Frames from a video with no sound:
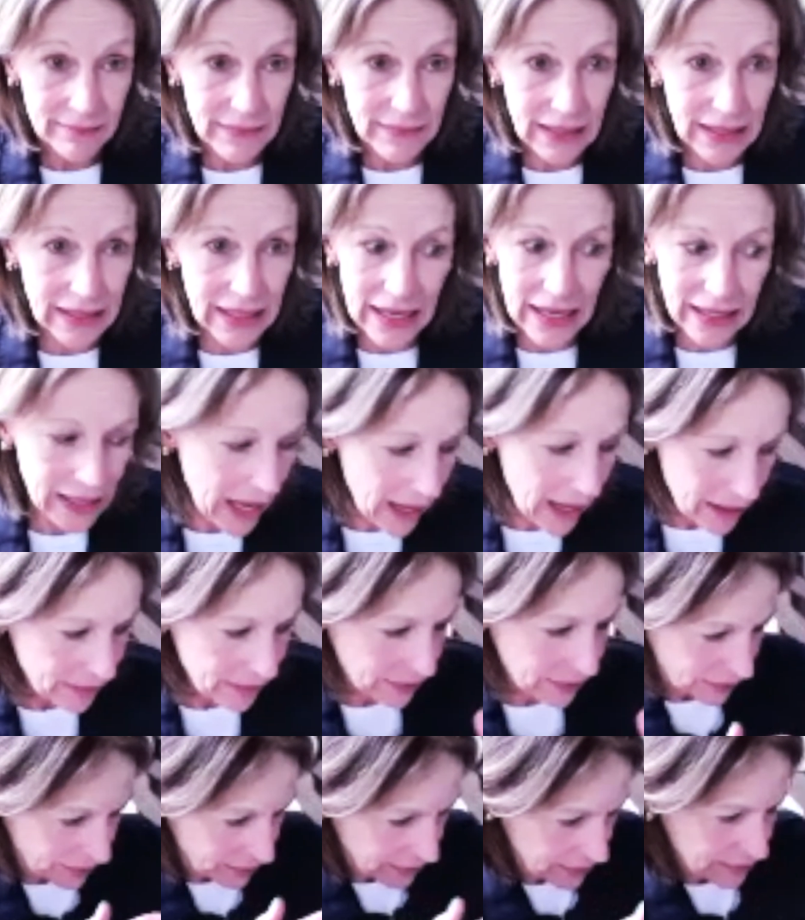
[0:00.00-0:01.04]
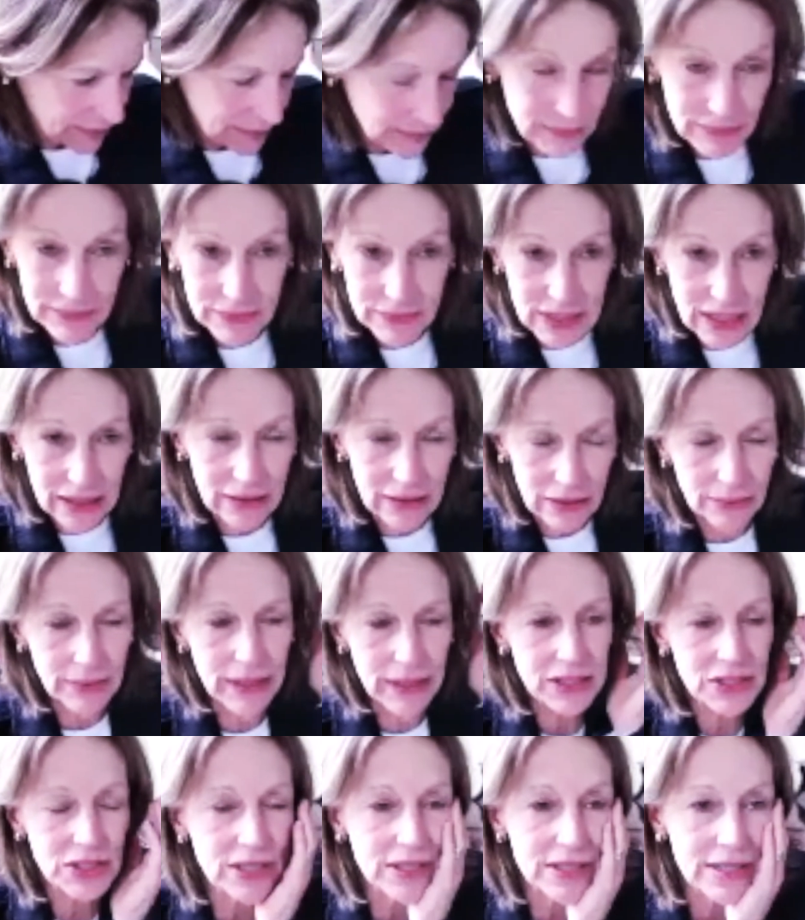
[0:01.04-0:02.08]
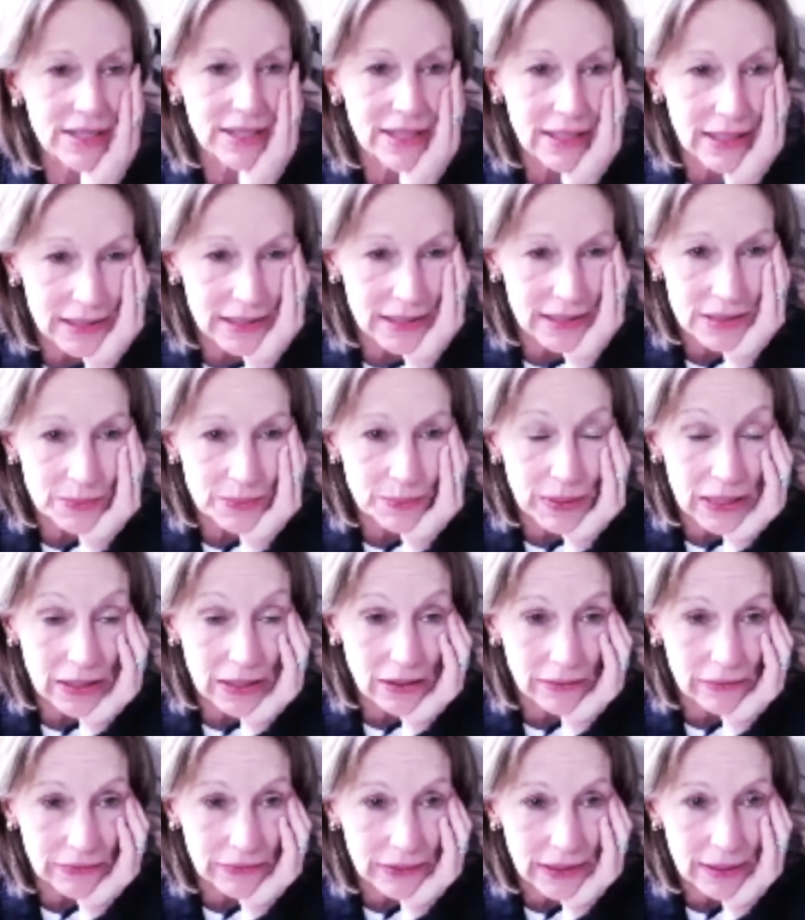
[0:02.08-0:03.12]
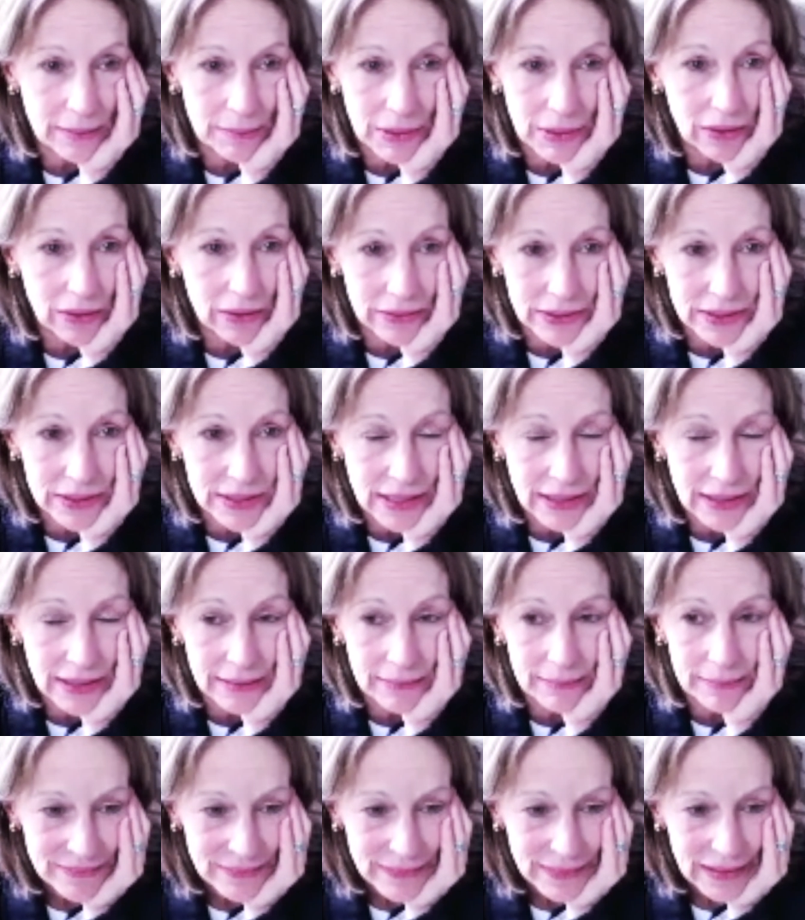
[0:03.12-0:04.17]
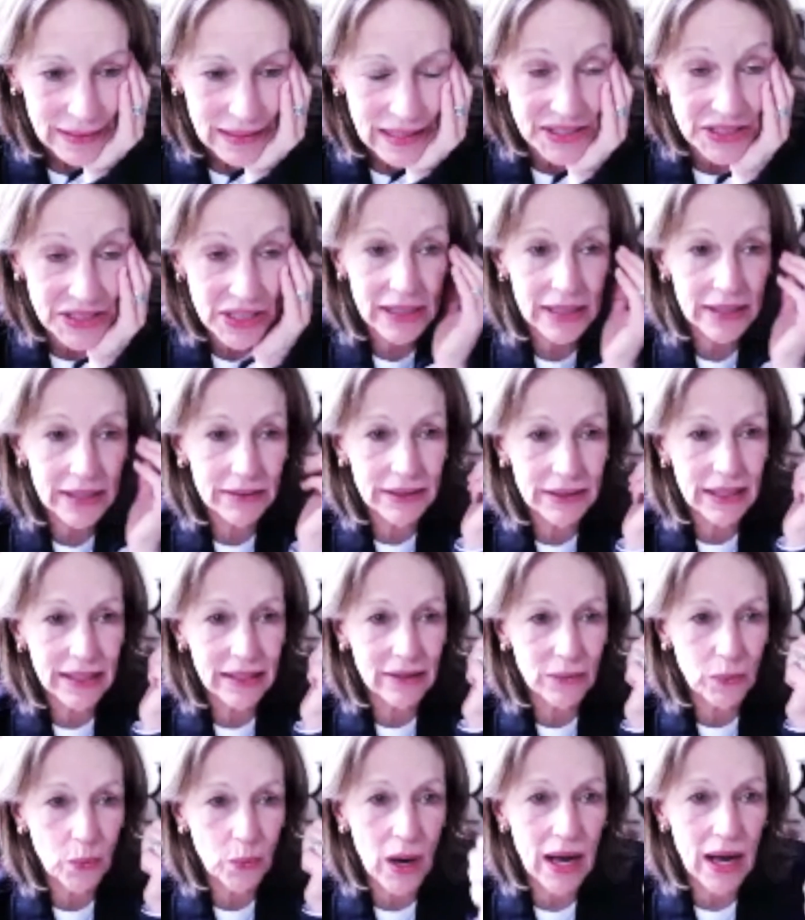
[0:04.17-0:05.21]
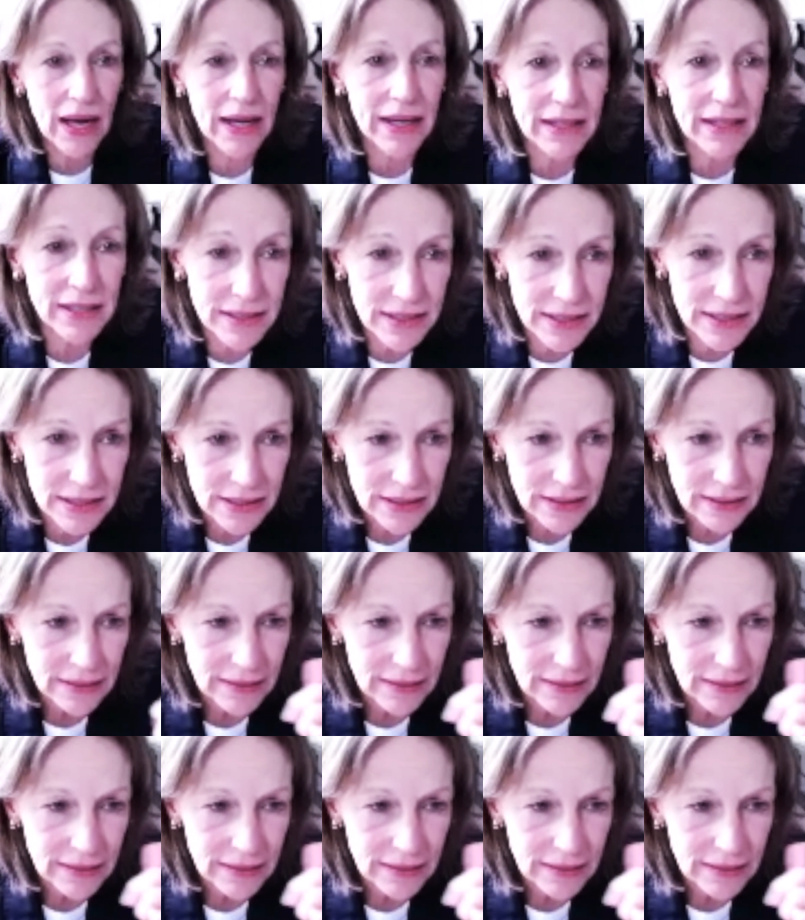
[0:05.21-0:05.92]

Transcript: And I have declarations that I speak over them all the time. I declare they are wise.